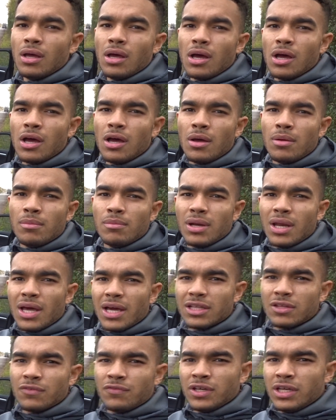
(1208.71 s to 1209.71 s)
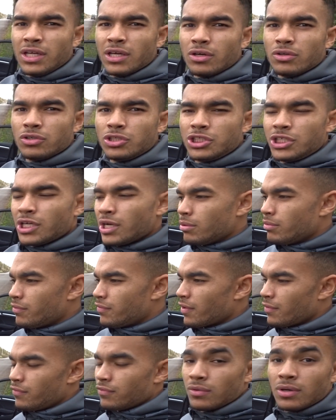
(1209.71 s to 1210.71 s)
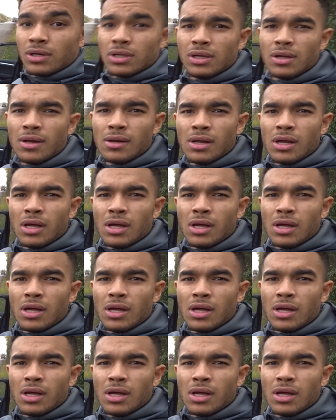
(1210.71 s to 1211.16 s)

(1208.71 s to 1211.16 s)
like the video, share with everyone,